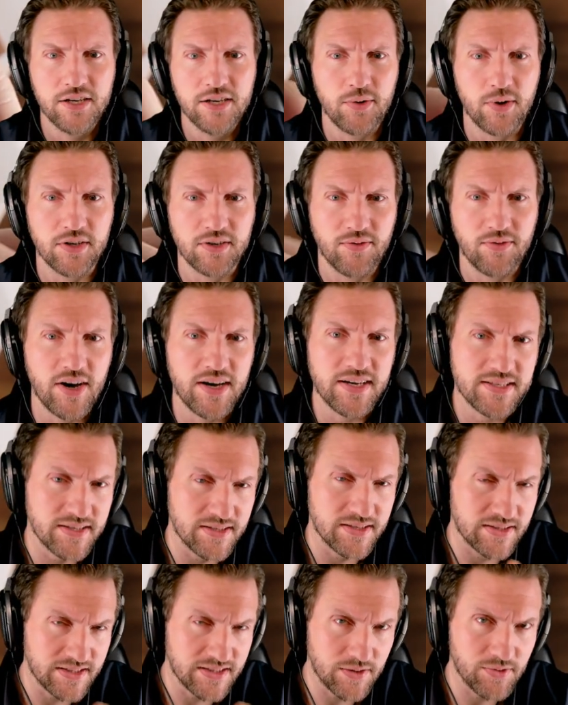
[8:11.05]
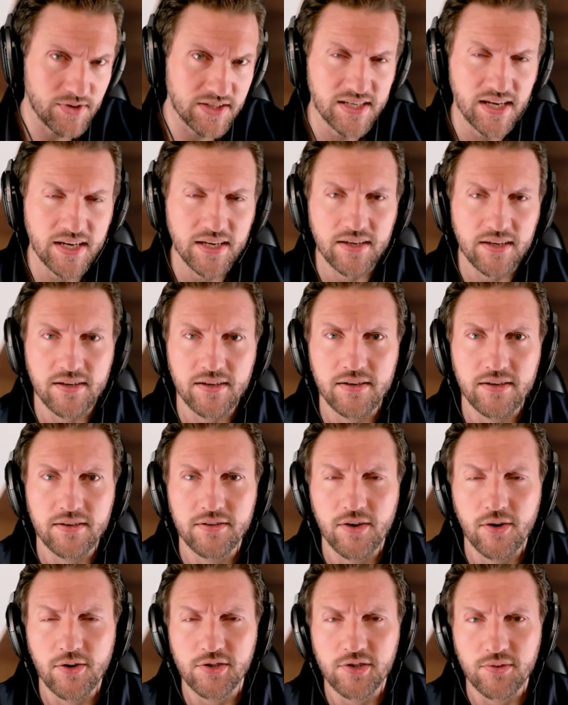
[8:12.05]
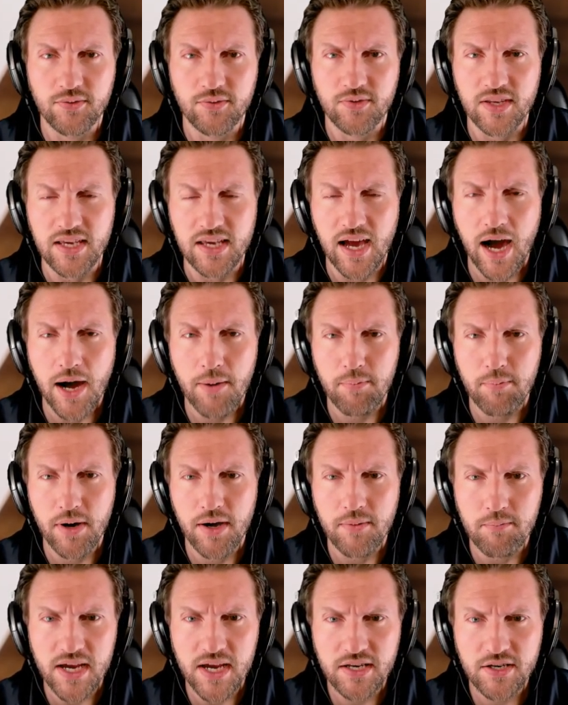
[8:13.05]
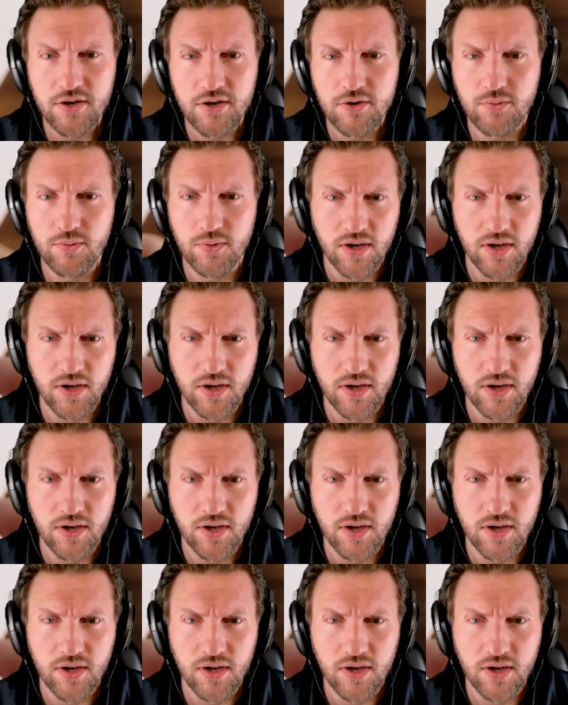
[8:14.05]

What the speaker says: to our device, and definitely take a note of the upper menu.